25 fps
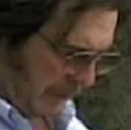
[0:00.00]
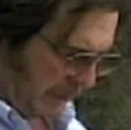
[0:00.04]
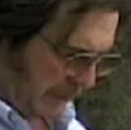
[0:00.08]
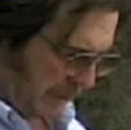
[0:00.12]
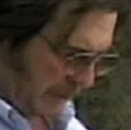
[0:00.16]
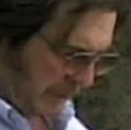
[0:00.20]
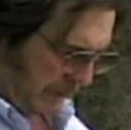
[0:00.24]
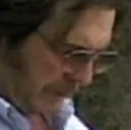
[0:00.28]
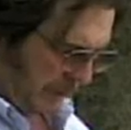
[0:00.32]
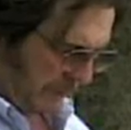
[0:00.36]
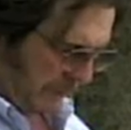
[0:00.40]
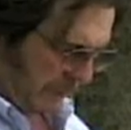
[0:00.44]
all this
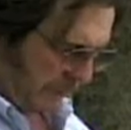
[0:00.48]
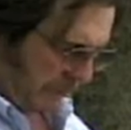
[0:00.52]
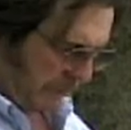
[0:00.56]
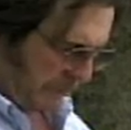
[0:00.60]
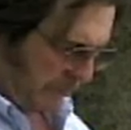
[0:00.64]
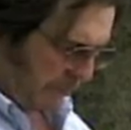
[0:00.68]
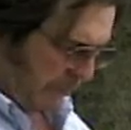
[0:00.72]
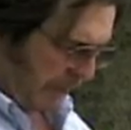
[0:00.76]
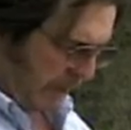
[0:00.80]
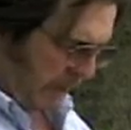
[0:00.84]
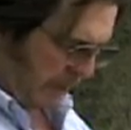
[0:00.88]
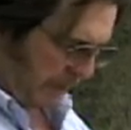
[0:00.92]
stuff that
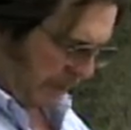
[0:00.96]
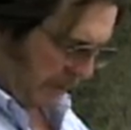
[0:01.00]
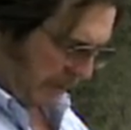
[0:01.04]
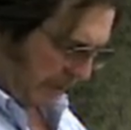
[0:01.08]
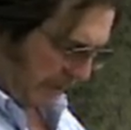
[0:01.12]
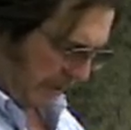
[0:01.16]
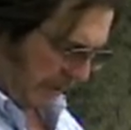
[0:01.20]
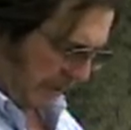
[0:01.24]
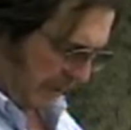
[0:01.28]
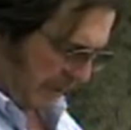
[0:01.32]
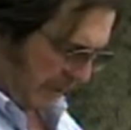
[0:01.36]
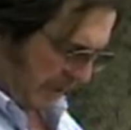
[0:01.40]
we bought.
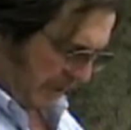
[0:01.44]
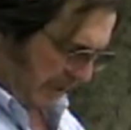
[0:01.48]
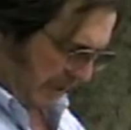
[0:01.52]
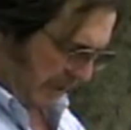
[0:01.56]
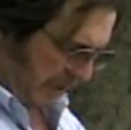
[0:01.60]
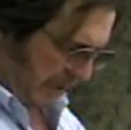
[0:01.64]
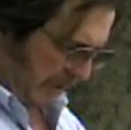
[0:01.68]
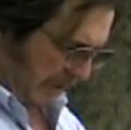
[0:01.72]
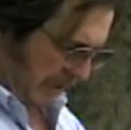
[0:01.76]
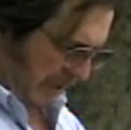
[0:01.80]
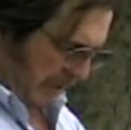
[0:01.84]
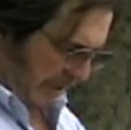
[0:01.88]

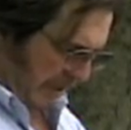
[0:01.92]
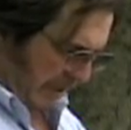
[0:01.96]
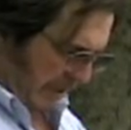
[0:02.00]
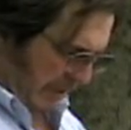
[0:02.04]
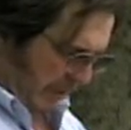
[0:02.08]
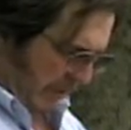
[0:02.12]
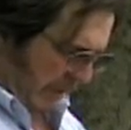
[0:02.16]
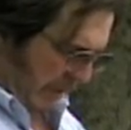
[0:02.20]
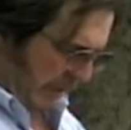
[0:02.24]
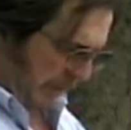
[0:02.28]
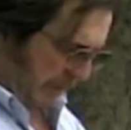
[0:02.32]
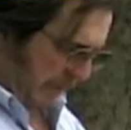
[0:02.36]

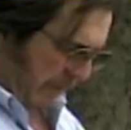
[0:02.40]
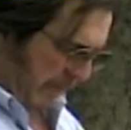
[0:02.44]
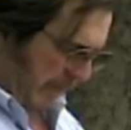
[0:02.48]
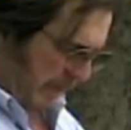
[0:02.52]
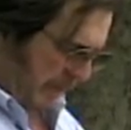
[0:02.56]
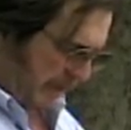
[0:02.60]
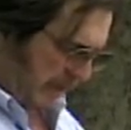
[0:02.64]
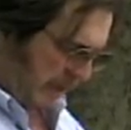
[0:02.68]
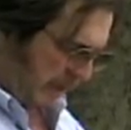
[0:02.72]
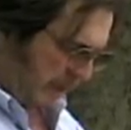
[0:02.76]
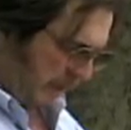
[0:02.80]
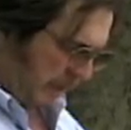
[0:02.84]
We had to
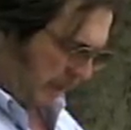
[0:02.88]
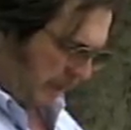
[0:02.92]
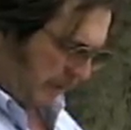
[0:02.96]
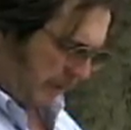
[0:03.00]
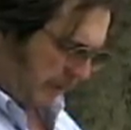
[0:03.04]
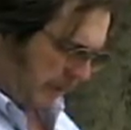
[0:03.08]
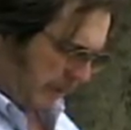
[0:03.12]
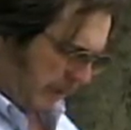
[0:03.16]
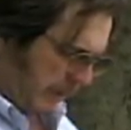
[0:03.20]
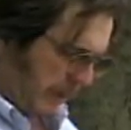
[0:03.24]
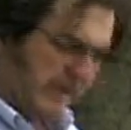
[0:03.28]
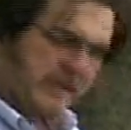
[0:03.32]
buy a couple
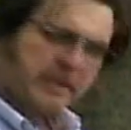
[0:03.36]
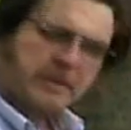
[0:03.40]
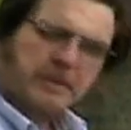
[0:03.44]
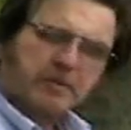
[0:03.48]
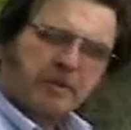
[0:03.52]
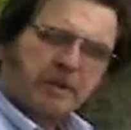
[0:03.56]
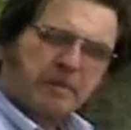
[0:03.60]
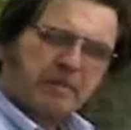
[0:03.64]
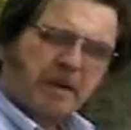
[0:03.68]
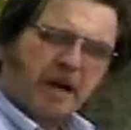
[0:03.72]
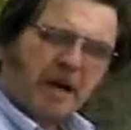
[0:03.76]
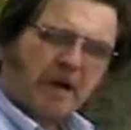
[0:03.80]
other
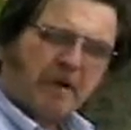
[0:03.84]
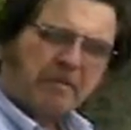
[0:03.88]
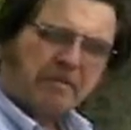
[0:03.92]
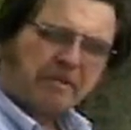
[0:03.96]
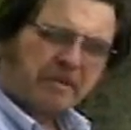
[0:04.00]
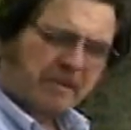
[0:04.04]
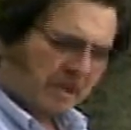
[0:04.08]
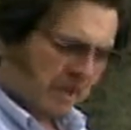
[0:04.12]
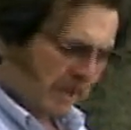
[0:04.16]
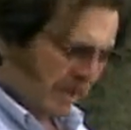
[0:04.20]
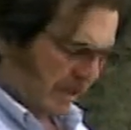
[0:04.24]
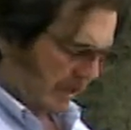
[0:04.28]
things. We bought
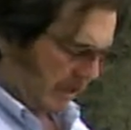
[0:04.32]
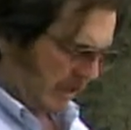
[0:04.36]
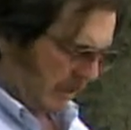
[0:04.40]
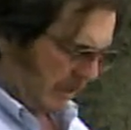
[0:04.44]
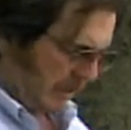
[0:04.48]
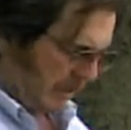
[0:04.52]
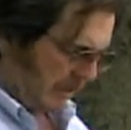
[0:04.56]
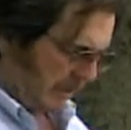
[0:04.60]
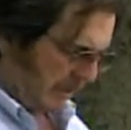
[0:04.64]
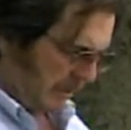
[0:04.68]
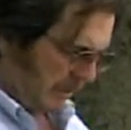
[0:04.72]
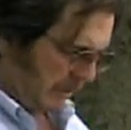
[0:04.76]
uh,
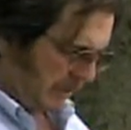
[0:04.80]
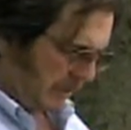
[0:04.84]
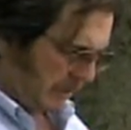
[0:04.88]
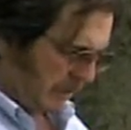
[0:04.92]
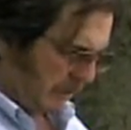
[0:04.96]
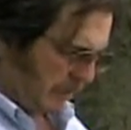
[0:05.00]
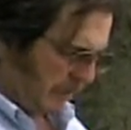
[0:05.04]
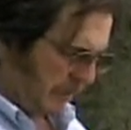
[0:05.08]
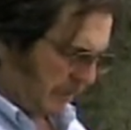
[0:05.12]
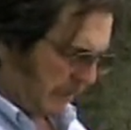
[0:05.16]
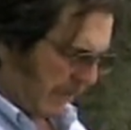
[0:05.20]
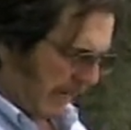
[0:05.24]

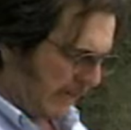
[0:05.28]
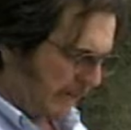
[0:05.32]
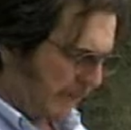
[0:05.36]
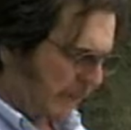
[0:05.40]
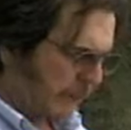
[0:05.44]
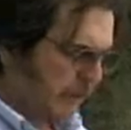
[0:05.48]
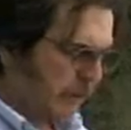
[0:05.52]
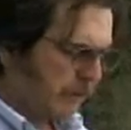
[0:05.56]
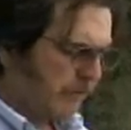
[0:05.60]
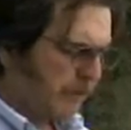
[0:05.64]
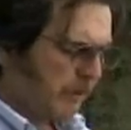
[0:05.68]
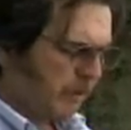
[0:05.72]

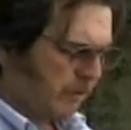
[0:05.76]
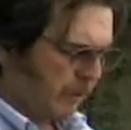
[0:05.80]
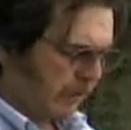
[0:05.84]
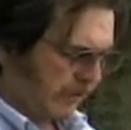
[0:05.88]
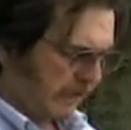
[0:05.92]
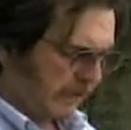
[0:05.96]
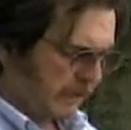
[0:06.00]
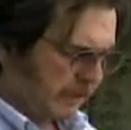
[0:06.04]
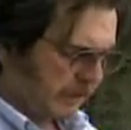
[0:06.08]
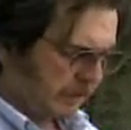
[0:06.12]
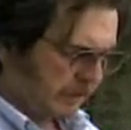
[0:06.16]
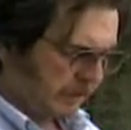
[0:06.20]
half a tube of
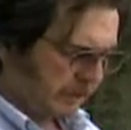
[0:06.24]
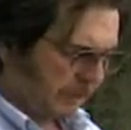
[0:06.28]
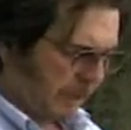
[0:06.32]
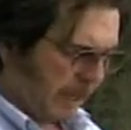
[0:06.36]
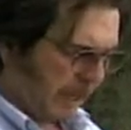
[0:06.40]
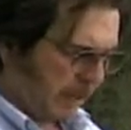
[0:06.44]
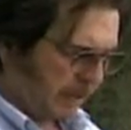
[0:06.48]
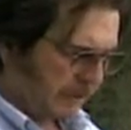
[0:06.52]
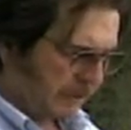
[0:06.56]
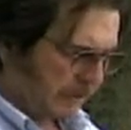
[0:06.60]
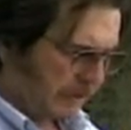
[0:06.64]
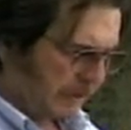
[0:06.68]
crickets. It was
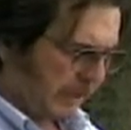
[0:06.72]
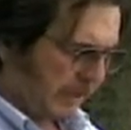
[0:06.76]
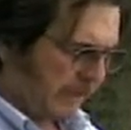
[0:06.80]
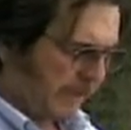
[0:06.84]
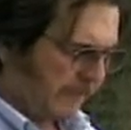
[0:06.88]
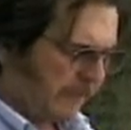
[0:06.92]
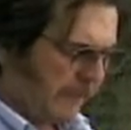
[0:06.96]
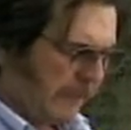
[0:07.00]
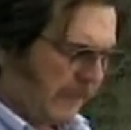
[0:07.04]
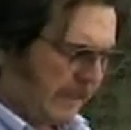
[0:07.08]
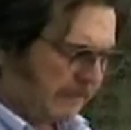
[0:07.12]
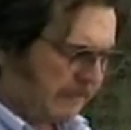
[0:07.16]

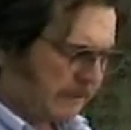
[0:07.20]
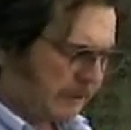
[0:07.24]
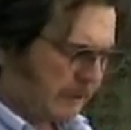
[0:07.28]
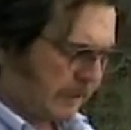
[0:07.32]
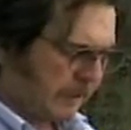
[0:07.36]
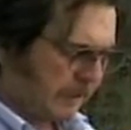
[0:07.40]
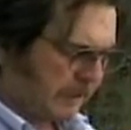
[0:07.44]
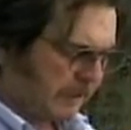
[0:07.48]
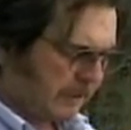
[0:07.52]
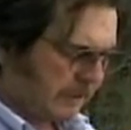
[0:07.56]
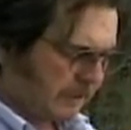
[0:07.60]
$1.75.